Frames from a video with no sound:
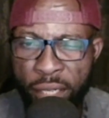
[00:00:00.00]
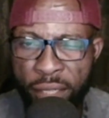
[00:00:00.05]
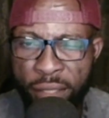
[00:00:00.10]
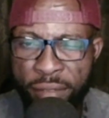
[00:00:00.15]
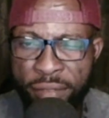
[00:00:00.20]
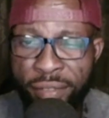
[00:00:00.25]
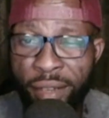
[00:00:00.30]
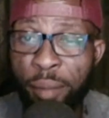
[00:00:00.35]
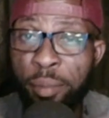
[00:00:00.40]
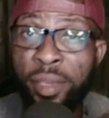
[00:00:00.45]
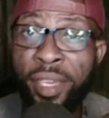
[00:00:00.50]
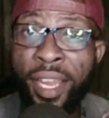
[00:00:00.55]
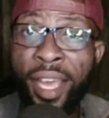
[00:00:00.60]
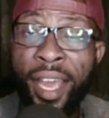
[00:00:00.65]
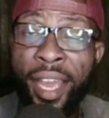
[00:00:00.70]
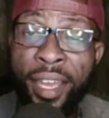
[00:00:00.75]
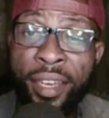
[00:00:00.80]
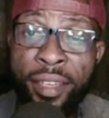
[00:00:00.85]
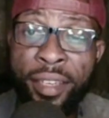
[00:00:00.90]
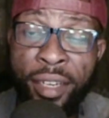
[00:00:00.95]
familiar
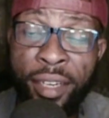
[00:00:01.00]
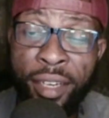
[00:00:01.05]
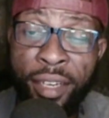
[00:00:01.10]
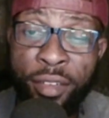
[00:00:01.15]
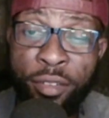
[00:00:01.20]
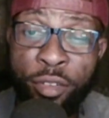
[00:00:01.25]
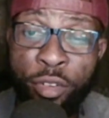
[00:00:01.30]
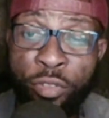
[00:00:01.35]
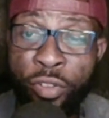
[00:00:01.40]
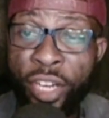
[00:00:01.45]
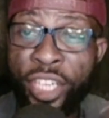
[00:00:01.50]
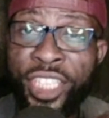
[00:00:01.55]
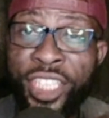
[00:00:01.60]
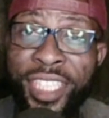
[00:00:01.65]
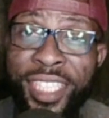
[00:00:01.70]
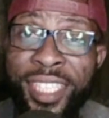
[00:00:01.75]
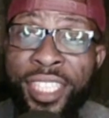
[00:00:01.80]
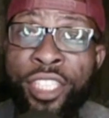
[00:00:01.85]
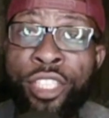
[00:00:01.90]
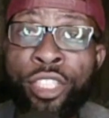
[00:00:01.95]
and
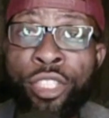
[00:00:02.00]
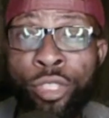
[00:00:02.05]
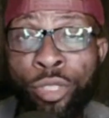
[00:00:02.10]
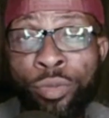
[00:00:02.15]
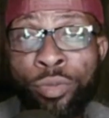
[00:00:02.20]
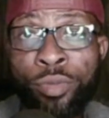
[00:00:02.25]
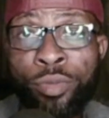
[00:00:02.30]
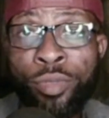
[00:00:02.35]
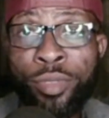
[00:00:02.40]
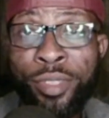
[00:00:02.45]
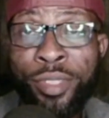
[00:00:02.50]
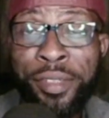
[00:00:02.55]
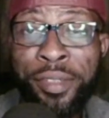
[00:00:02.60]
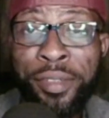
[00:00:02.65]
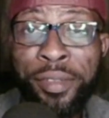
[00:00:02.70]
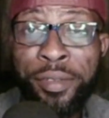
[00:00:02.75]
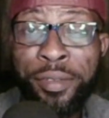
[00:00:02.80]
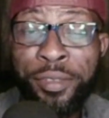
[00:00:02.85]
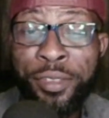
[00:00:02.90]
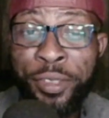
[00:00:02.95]
refreshingly new
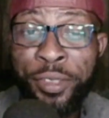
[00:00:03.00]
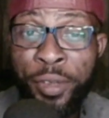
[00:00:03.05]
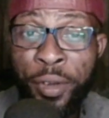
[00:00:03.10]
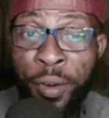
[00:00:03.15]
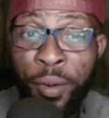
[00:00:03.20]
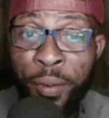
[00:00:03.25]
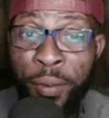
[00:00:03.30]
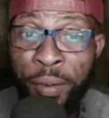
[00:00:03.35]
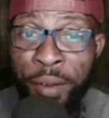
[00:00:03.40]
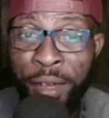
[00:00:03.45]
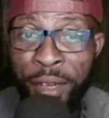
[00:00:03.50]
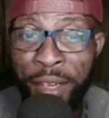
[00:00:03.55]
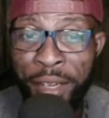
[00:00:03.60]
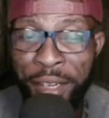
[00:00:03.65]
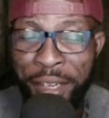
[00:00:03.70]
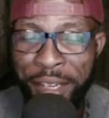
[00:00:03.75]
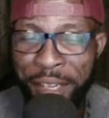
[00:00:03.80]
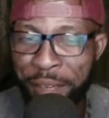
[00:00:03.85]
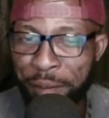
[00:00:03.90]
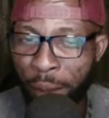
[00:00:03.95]
you know
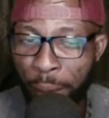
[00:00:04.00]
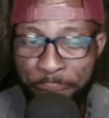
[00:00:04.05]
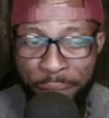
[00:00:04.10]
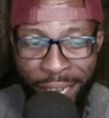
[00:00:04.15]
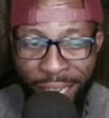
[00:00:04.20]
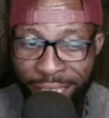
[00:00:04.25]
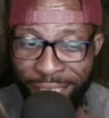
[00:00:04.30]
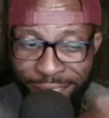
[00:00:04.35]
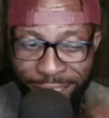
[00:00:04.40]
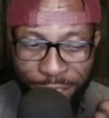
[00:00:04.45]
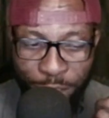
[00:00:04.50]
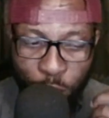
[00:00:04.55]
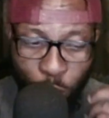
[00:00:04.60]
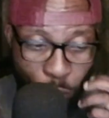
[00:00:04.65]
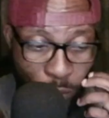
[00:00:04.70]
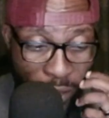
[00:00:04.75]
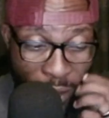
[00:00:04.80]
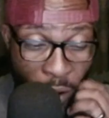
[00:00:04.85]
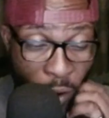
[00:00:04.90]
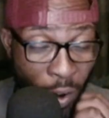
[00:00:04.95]
i mean listening to
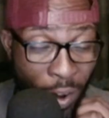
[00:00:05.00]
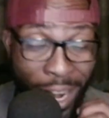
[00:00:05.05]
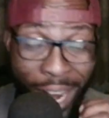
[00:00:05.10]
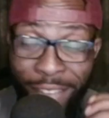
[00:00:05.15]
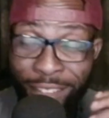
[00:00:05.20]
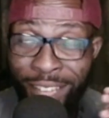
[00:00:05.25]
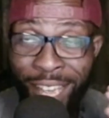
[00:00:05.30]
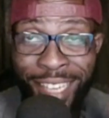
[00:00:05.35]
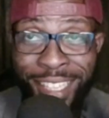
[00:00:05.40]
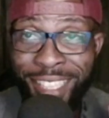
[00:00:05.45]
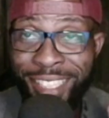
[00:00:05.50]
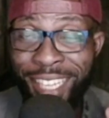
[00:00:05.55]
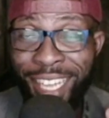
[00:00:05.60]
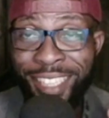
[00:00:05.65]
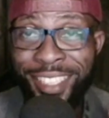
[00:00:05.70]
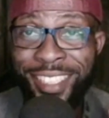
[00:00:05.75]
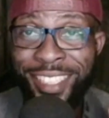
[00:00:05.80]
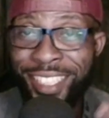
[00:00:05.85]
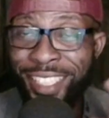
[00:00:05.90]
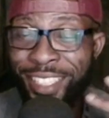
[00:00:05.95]
it I, I just had
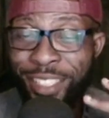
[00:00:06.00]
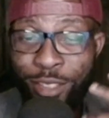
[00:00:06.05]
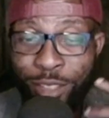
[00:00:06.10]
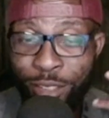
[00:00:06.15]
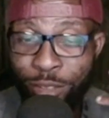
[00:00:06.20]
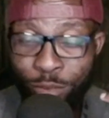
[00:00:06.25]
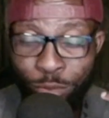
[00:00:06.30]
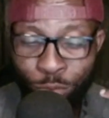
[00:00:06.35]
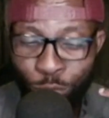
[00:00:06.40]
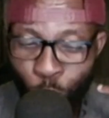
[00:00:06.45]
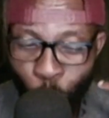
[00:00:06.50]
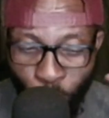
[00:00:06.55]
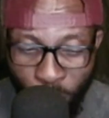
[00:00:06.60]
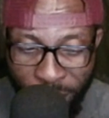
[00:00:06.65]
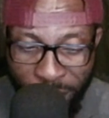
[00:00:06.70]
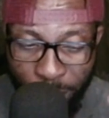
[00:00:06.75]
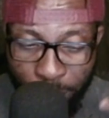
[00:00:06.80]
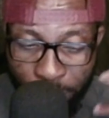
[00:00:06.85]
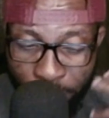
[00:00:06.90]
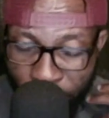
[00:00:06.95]
to just watch
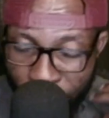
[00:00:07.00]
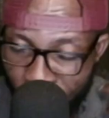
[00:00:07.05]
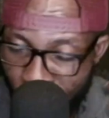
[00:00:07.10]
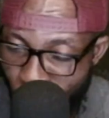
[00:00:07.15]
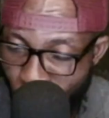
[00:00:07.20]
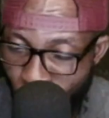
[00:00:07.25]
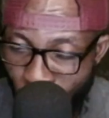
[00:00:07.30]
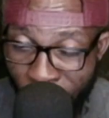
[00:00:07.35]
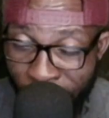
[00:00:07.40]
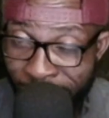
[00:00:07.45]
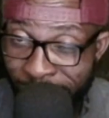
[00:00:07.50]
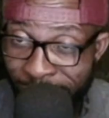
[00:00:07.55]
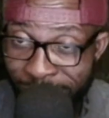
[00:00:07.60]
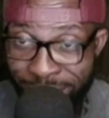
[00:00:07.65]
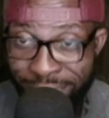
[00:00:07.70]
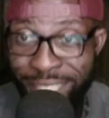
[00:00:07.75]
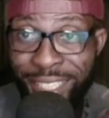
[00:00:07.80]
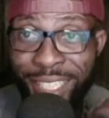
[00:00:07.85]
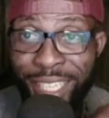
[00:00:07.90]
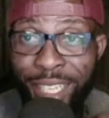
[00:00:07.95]
him, you know, and
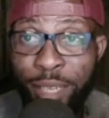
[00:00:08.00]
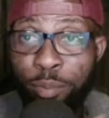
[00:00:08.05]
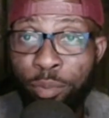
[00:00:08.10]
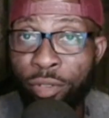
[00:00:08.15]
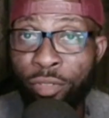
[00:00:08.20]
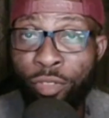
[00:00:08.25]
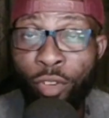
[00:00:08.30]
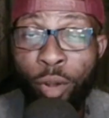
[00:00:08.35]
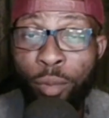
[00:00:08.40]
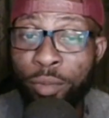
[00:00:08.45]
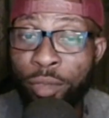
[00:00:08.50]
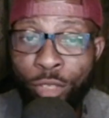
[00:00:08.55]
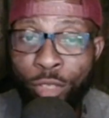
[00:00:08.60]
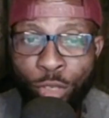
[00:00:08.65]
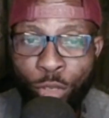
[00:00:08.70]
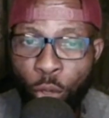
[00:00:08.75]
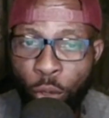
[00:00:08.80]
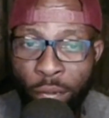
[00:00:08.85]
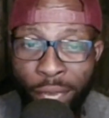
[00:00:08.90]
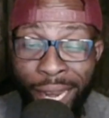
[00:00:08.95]
listen to him perform the
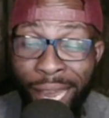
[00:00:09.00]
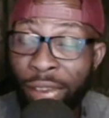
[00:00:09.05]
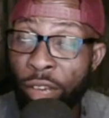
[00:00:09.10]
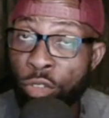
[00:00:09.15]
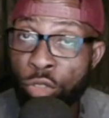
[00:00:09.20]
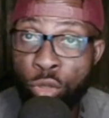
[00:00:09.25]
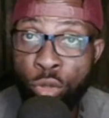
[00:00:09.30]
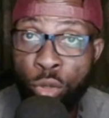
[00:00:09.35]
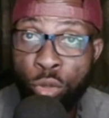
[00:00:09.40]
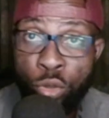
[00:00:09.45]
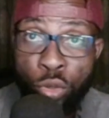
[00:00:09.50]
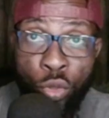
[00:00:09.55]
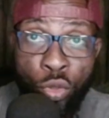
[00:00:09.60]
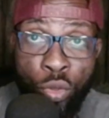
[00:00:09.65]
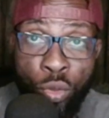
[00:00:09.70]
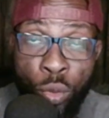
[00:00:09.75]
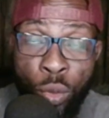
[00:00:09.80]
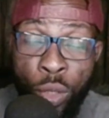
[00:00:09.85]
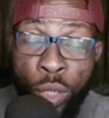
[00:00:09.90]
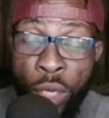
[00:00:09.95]
song, and I was so so
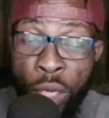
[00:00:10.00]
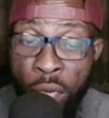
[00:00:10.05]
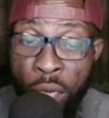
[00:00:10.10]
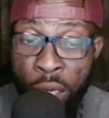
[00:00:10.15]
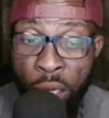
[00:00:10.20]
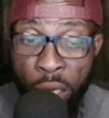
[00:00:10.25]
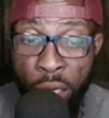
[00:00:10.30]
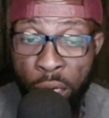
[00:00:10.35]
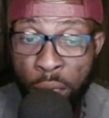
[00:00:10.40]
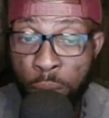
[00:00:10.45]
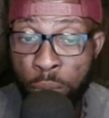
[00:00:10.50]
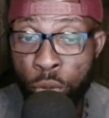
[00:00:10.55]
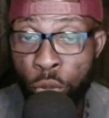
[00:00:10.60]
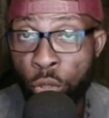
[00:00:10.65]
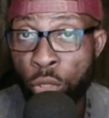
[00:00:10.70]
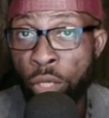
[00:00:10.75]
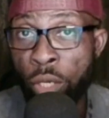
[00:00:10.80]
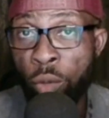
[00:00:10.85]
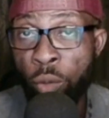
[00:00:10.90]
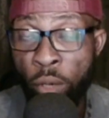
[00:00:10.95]
so uh,
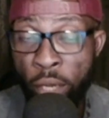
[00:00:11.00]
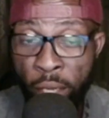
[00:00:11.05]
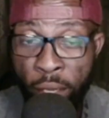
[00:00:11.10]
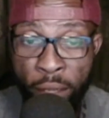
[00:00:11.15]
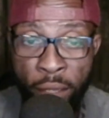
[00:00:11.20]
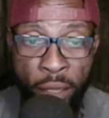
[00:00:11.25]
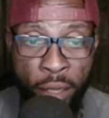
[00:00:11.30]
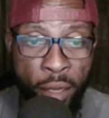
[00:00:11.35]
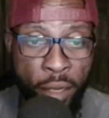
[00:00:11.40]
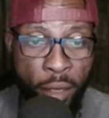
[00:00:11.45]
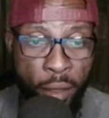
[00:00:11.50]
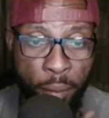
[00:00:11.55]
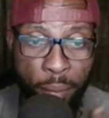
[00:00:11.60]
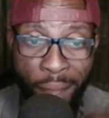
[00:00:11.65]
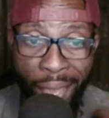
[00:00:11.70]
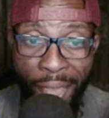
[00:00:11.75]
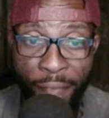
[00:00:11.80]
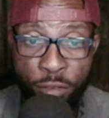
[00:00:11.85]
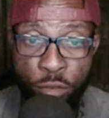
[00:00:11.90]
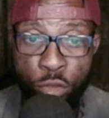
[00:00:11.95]
blown away. Um, I
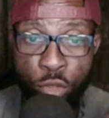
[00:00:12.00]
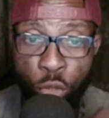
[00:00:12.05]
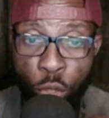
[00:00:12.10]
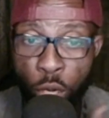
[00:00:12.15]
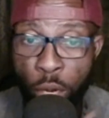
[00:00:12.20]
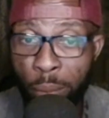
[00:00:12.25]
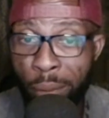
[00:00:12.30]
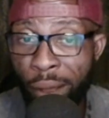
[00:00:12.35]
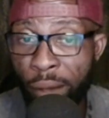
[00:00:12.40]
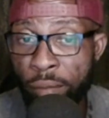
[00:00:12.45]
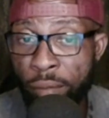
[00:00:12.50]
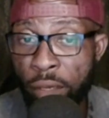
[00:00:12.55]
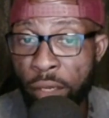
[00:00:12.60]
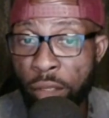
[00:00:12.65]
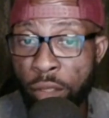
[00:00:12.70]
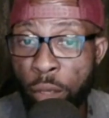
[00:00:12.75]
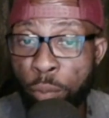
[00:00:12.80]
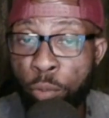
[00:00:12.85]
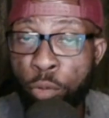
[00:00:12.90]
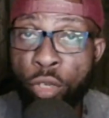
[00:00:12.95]
have to talk about the
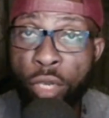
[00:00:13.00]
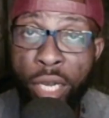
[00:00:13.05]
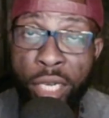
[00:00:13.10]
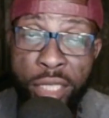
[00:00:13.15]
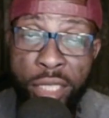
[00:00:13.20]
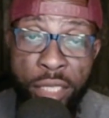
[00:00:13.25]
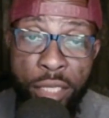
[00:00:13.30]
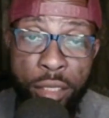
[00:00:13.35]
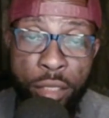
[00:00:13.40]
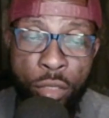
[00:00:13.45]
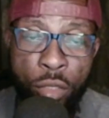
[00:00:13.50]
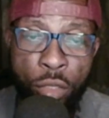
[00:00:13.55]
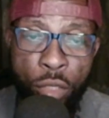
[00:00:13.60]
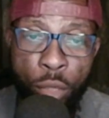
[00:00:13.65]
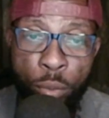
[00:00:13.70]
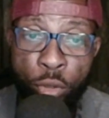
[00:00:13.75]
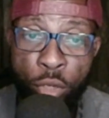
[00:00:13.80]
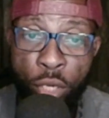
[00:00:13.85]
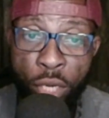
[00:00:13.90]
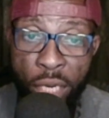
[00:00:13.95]
the production. You know, the
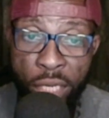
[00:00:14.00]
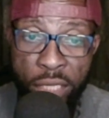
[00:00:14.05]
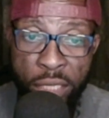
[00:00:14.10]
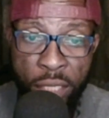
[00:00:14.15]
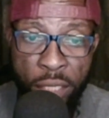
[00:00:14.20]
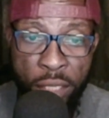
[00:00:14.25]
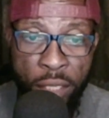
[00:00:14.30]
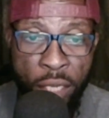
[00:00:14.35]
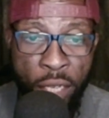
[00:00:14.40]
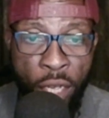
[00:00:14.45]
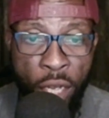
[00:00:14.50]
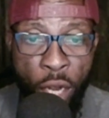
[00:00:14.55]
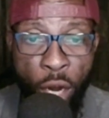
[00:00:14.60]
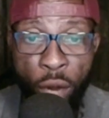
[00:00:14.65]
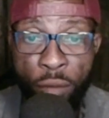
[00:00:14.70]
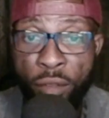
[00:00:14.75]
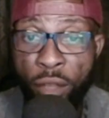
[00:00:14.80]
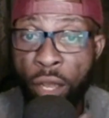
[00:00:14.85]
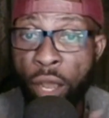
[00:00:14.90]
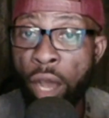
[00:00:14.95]
production
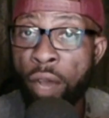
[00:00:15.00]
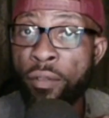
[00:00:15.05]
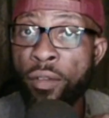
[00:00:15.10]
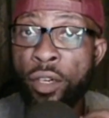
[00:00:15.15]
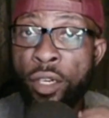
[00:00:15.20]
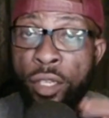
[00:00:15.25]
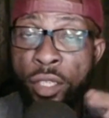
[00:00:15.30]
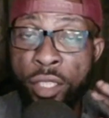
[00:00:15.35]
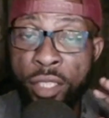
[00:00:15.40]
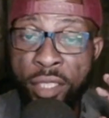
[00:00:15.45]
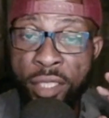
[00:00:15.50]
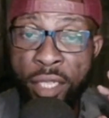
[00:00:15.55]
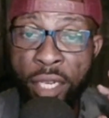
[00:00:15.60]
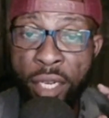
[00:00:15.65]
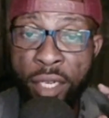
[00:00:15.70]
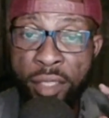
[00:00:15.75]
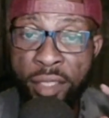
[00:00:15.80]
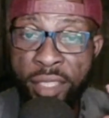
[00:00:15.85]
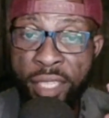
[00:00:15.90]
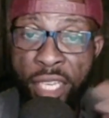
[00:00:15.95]
of the cover is
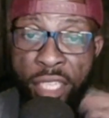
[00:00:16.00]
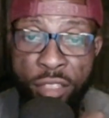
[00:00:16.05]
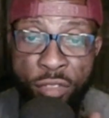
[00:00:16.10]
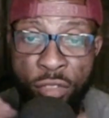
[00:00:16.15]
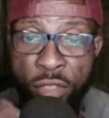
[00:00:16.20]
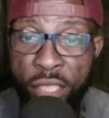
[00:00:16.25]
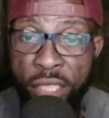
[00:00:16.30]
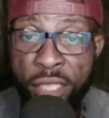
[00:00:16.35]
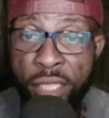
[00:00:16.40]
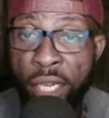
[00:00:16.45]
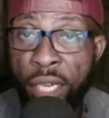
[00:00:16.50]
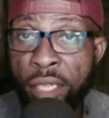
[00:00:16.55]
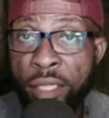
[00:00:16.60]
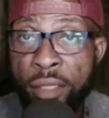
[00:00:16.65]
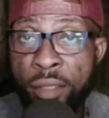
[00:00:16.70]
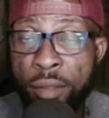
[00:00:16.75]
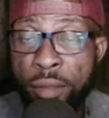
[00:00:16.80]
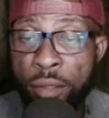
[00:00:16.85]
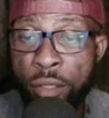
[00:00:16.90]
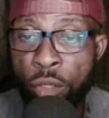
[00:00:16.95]
uh, tastefully done.
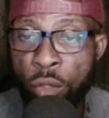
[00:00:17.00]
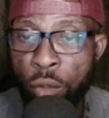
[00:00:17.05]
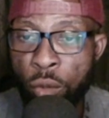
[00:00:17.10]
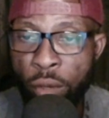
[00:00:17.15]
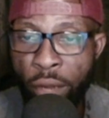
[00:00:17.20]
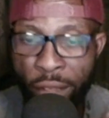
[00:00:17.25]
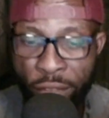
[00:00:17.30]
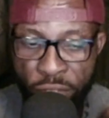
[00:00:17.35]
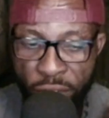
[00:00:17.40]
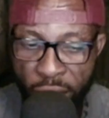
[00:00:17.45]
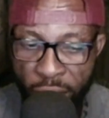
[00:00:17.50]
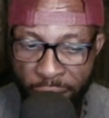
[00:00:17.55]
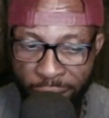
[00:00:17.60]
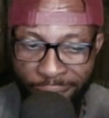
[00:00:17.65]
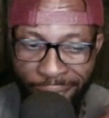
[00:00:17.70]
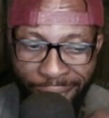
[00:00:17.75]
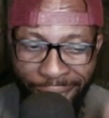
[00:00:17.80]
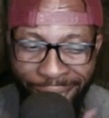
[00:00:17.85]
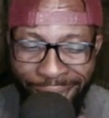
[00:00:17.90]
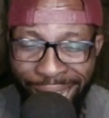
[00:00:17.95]
You know, I feel like
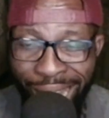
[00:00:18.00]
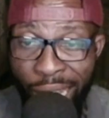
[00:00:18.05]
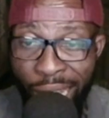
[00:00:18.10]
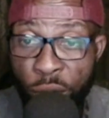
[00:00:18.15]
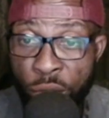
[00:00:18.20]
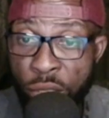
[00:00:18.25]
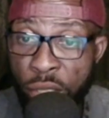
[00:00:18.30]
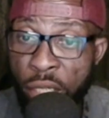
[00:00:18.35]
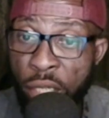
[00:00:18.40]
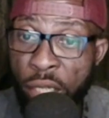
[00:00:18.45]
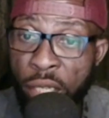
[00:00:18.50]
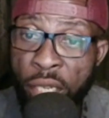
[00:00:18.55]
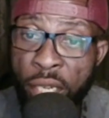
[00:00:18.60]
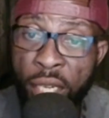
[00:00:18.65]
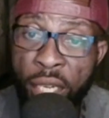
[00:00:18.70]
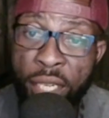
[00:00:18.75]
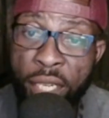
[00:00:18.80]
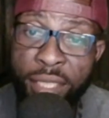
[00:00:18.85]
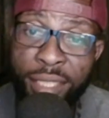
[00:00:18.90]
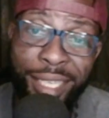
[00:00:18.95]
that allows uh,
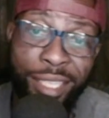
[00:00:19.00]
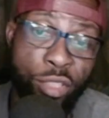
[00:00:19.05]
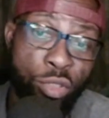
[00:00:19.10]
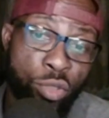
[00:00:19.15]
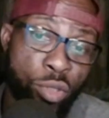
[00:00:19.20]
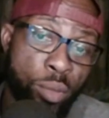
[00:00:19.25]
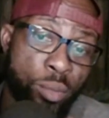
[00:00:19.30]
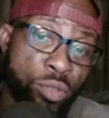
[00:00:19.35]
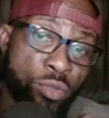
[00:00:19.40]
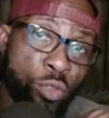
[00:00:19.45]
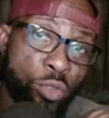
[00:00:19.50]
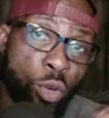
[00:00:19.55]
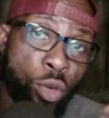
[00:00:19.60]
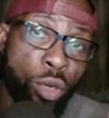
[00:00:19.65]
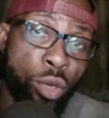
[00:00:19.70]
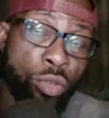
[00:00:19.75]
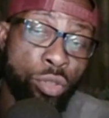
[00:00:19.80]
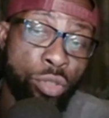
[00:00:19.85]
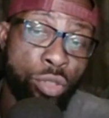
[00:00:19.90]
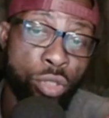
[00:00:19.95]
Teddy Swims
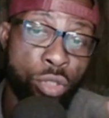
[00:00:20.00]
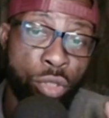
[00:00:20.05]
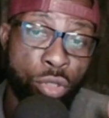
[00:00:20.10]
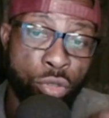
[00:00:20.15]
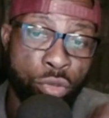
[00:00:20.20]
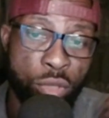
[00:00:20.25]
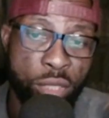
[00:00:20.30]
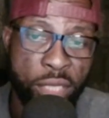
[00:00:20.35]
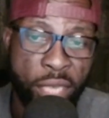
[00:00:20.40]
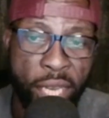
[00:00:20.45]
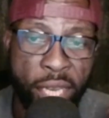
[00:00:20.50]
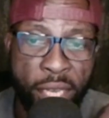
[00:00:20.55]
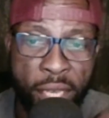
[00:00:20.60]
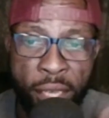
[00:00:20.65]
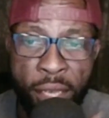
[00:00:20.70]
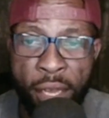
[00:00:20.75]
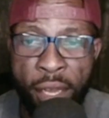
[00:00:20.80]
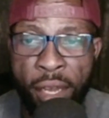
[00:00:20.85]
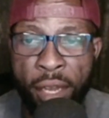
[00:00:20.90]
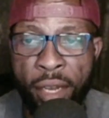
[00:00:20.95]
vocals, you know, to take
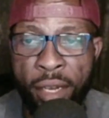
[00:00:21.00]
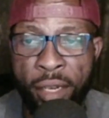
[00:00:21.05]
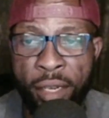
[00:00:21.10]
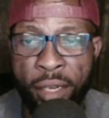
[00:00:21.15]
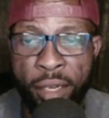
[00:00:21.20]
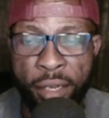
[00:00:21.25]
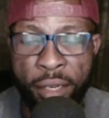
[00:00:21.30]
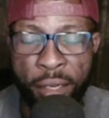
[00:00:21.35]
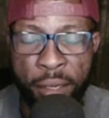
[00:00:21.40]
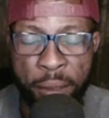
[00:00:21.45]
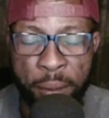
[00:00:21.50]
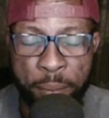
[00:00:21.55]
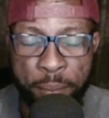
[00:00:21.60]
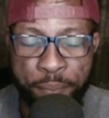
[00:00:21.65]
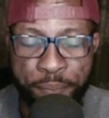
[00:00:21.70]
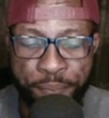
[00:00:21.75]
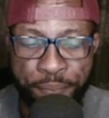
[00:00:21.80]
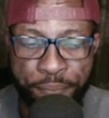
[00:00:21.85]
um,